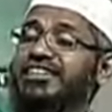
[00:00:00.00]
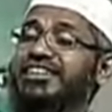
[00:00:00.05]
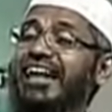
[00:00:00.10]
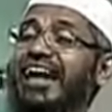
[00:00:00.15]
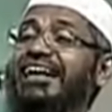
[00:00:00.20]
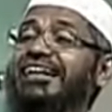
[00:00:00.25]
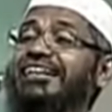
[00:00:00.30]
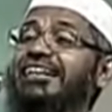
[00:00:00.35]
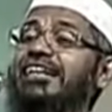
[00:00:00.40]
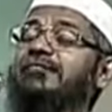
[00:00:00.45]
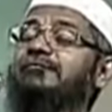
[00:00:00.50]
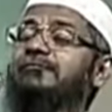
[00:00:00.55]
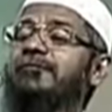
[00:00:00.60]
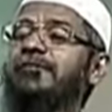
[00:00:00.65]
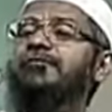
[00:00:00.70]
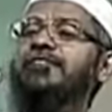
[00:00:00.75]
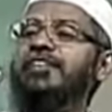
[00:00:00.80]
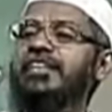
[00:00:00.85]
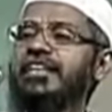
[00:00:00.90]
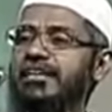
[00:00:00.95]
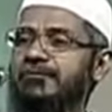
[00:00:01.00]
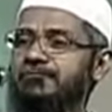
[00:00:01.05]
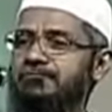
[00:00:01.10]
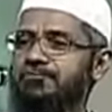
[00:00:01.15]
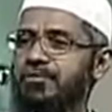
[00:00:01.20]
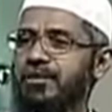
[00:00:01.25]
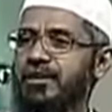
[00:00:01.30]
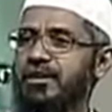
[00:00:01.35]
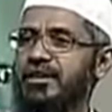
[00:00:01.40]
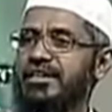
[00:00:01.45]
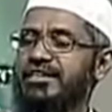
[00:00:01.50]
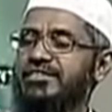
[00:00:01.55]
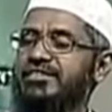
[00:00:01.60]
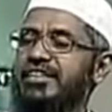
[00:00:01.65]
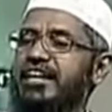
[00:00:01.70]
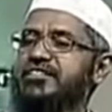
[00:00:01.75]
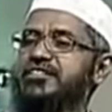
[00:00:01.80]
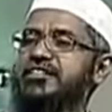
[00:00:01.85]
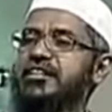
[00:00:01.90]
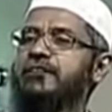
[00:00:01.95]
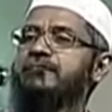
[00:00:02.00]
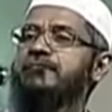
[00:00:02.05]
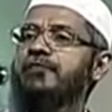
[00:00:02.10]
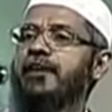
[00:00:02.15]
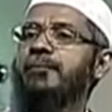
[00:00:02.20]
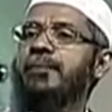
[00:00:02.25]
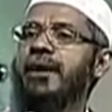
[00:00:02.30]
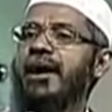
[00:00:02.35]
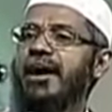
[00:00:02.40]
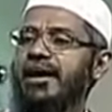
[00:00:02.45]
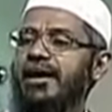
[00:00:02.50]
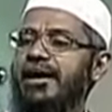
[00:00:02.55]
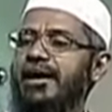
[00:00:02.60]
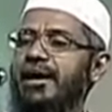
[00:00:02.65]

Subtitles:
1950 that Chief Rabbi